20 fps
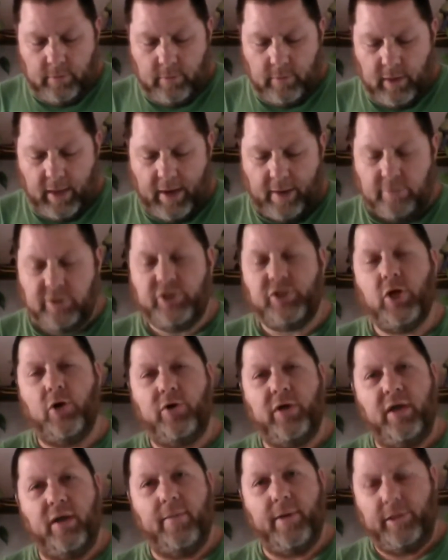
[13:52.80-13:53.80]
And I was
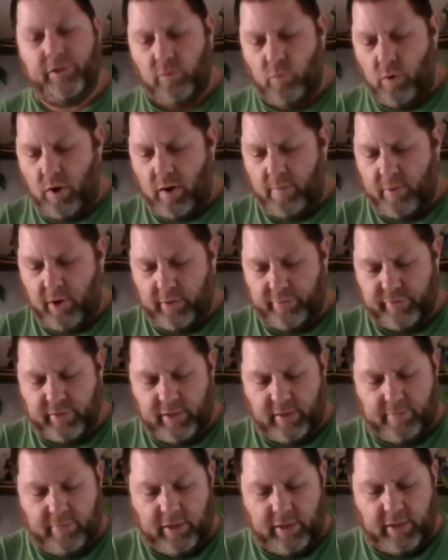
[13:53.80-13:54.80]
joking about the Walmart
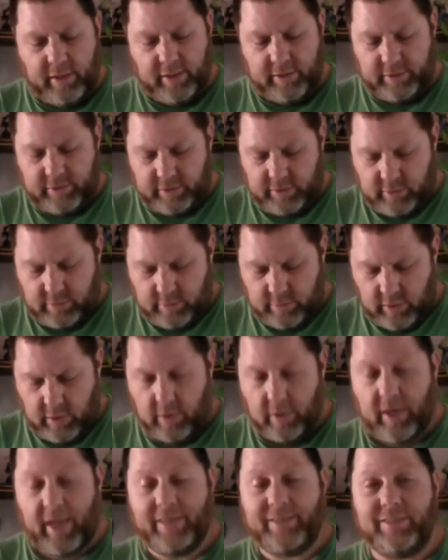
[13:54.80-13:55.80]
thing because, you know,
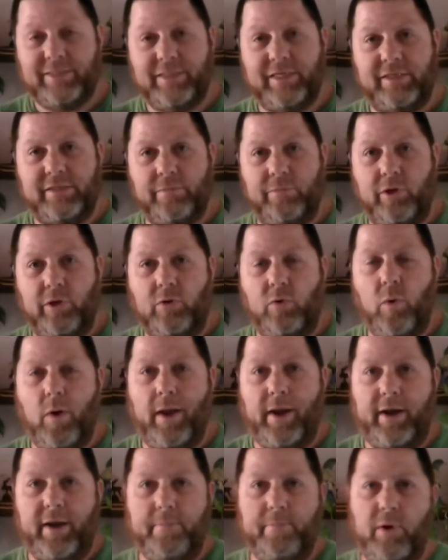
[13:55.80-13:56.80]
I'd like to see some good
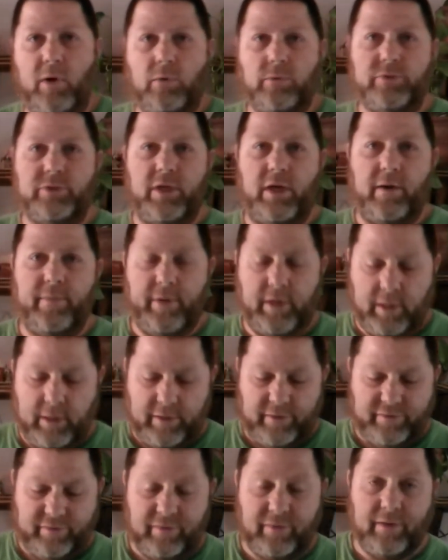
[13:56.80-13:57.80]
quality bolts there,
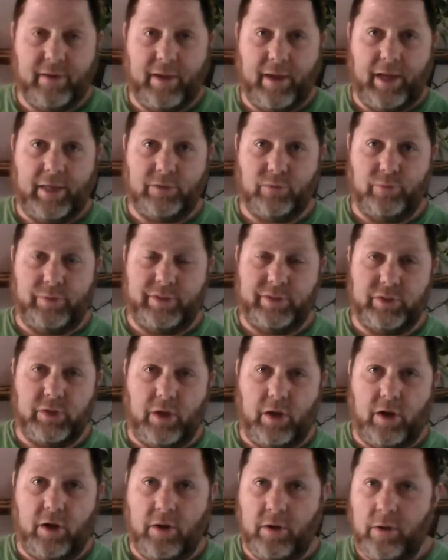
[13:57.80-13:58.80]
because I actually
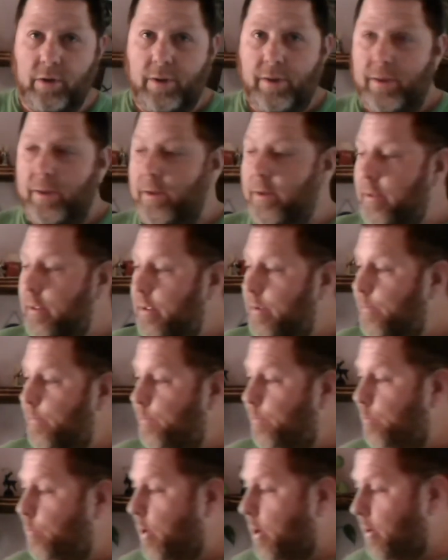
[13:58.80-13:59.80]
saw
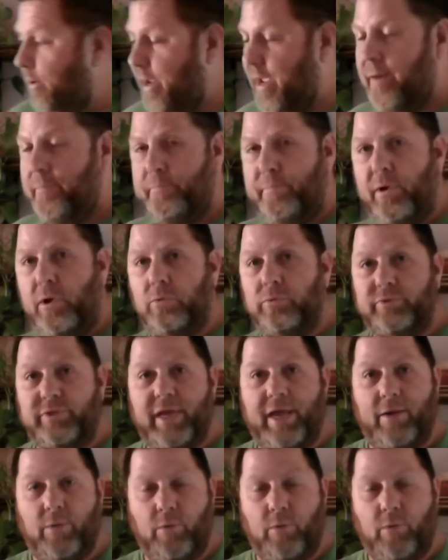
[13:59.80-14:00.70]
Barnette bolts at